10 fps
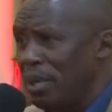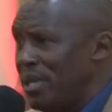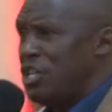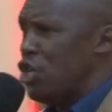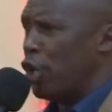be
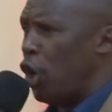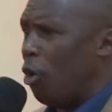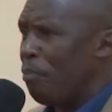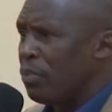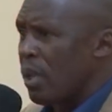
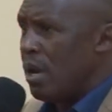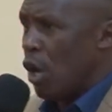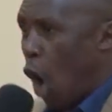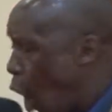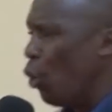regional.
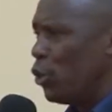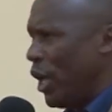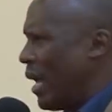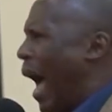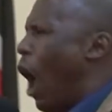
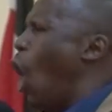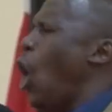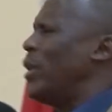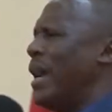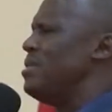Holding a
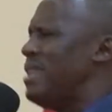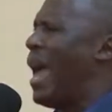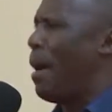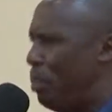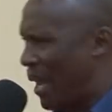whole
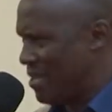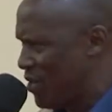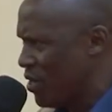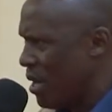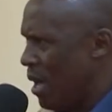entire
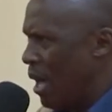place.